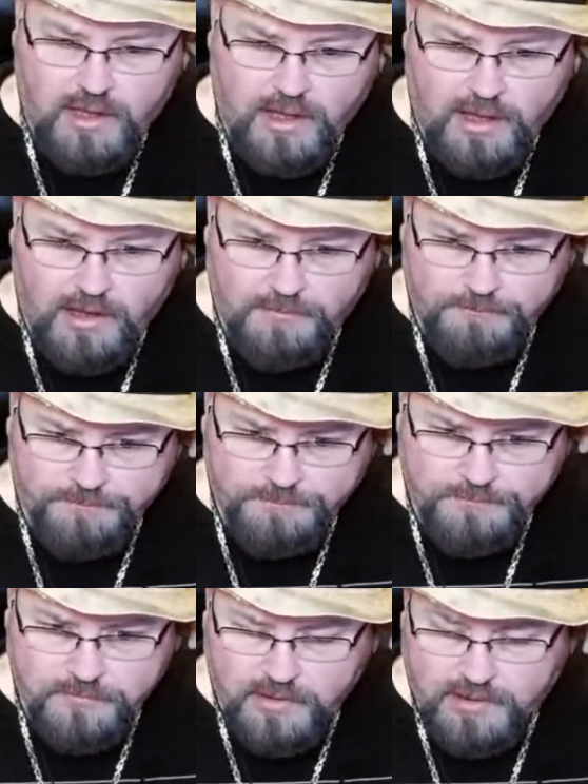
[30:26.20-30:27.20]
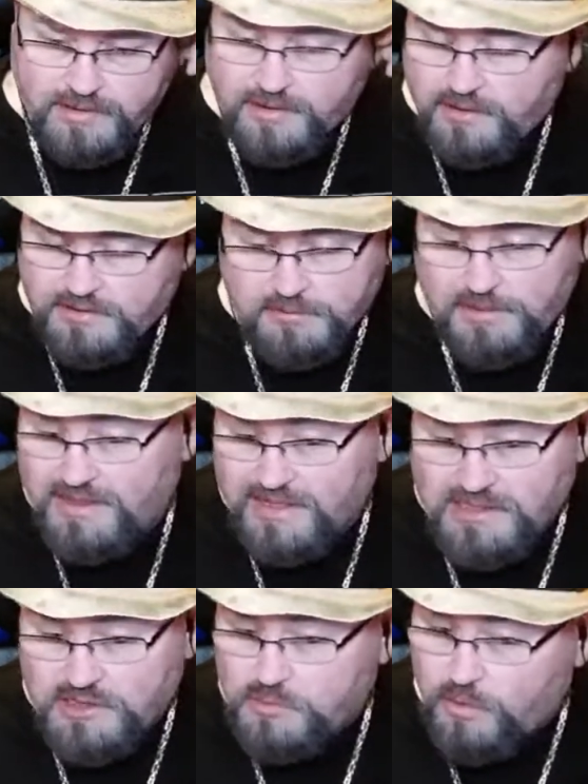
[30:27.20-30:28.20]
And to me,
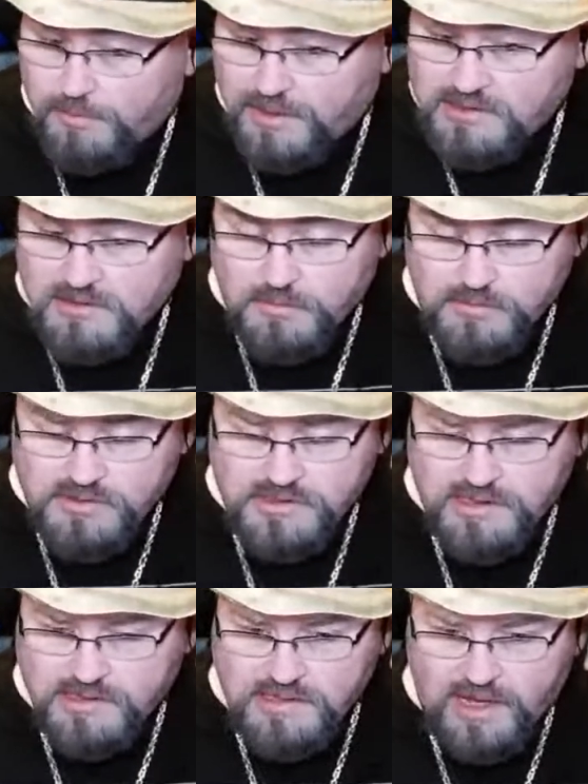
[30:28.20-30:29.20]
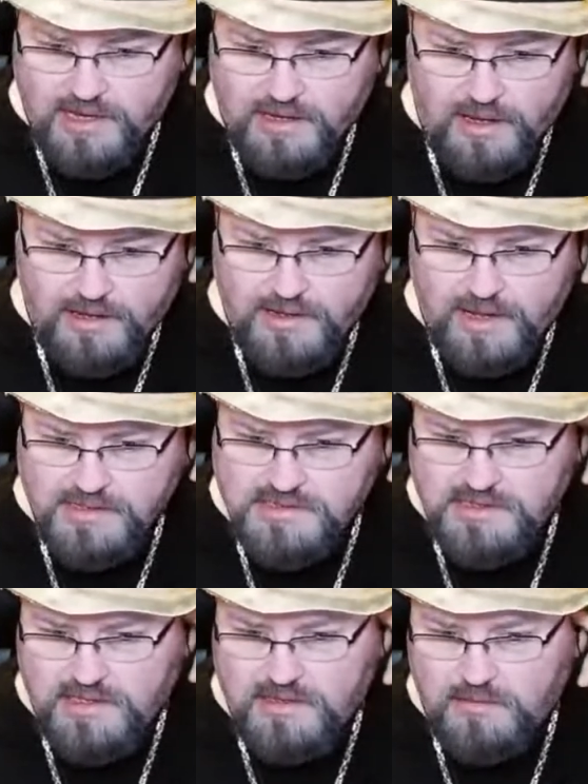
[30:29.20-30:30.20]
that's just what makes the most sense. I can't
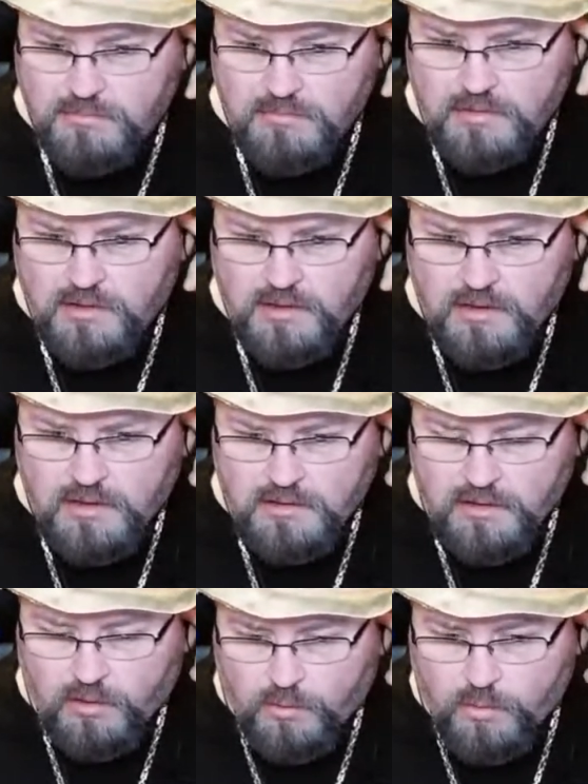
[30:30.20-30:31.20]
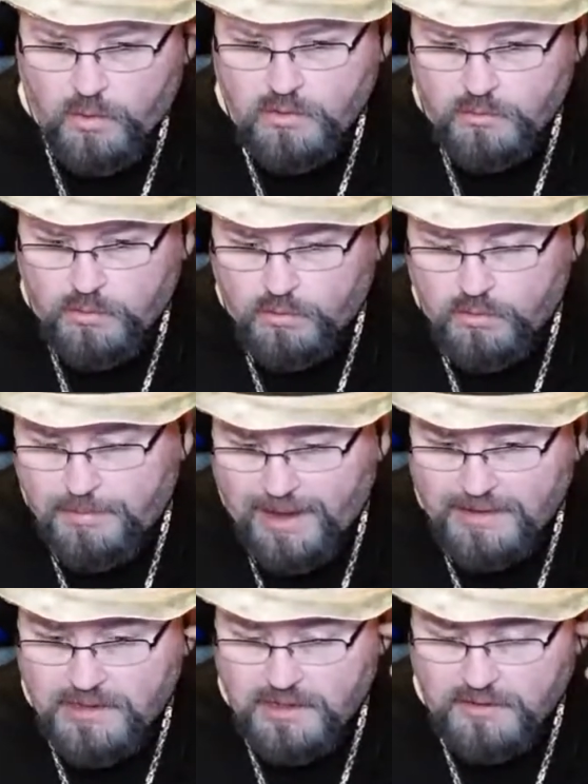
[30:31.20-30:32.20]
see them, quote unquote,
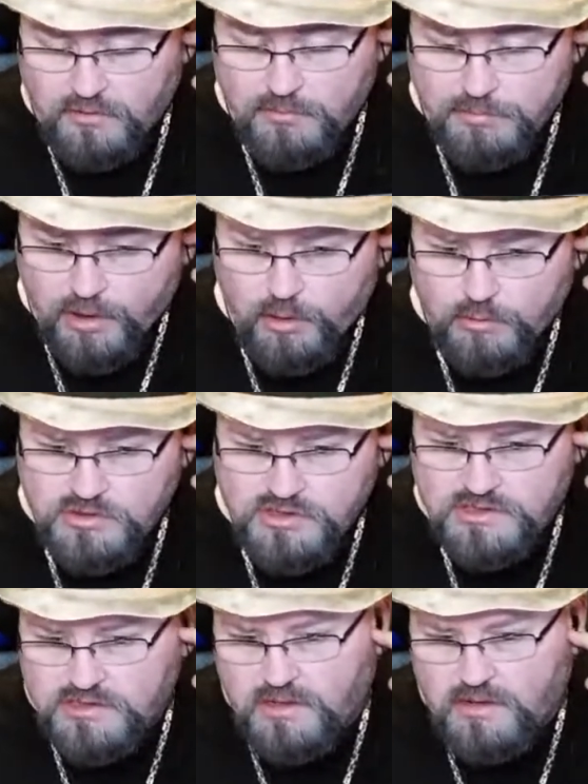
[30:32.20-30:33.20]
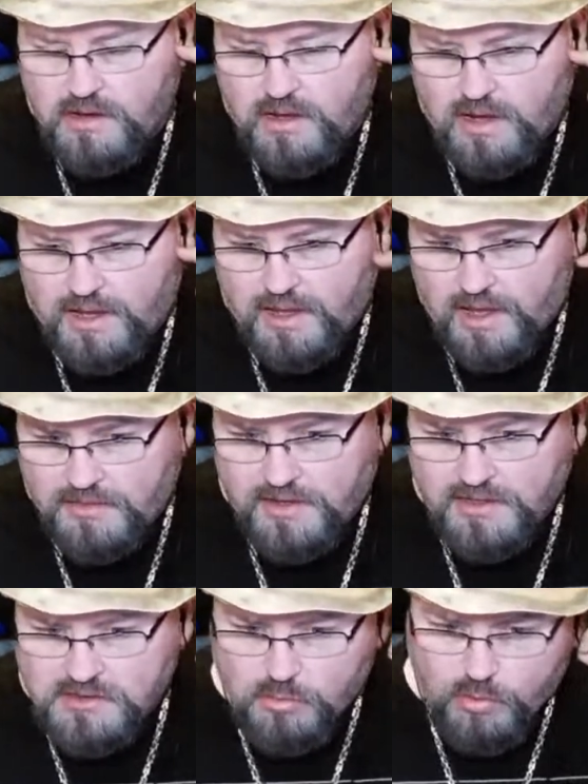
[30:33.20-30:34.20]
abandoning their posts. I think
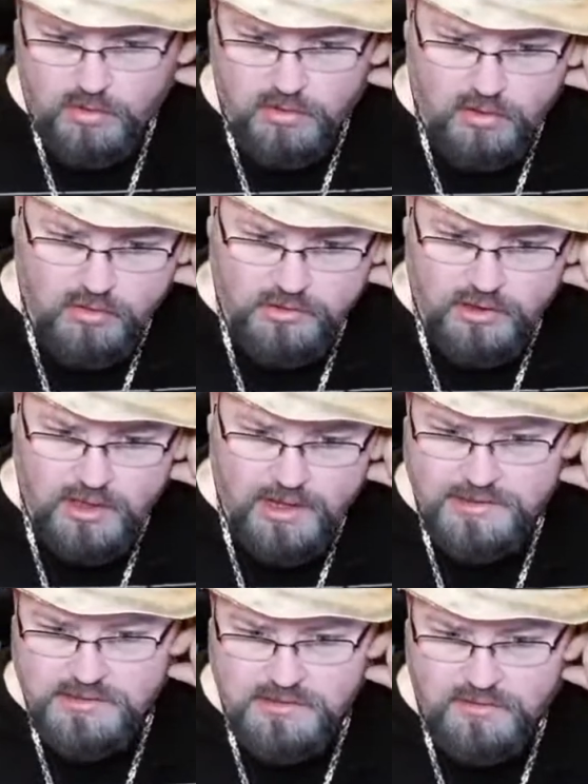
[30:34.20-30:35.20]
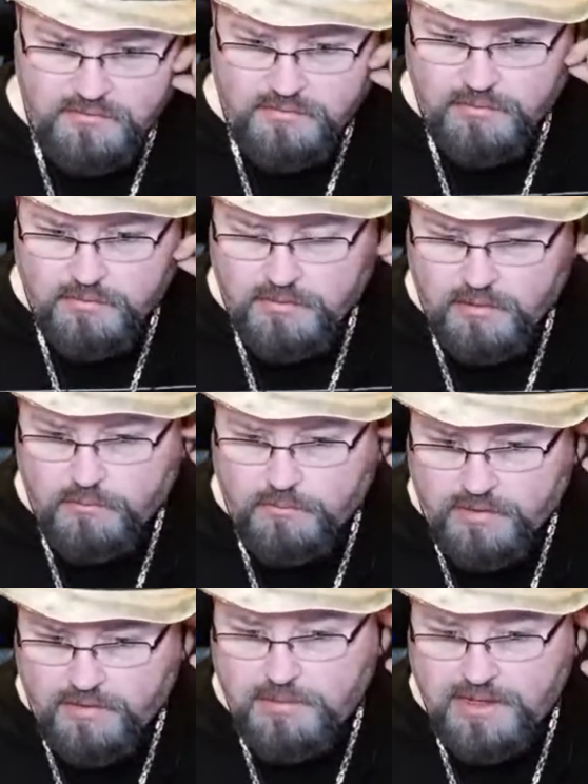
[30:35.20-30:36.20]
it's more along the lines of,
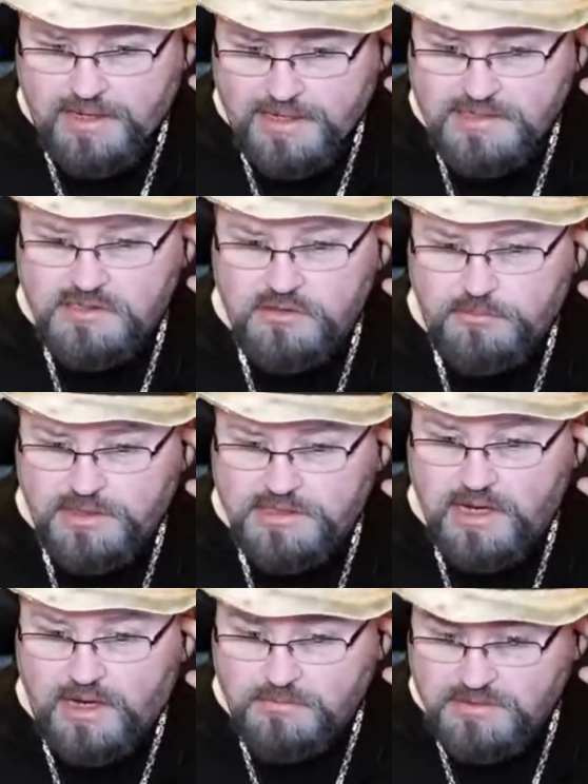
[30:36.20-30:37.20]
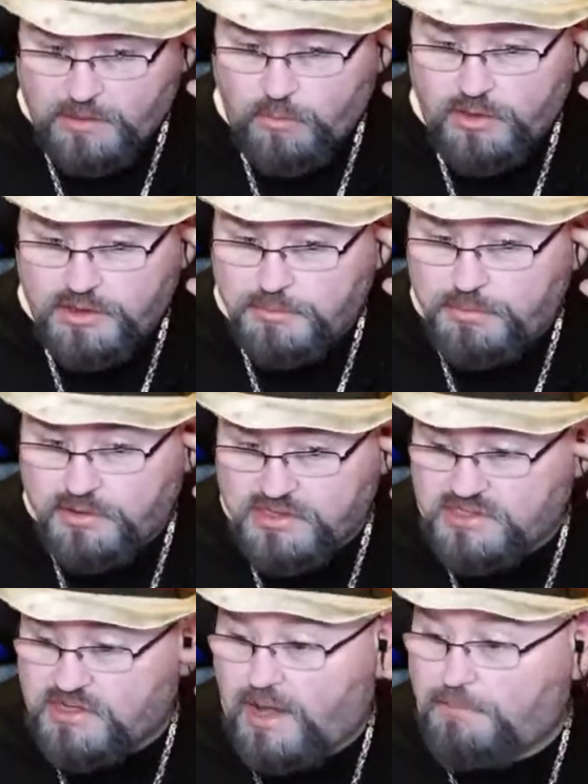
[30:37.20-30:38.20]
they've been hit so many times they wanted to put a
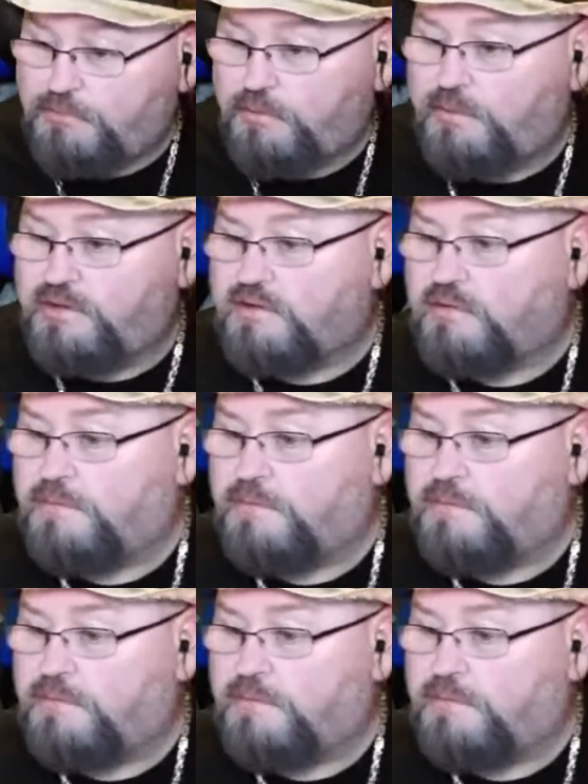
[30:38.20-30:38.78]
stop to it.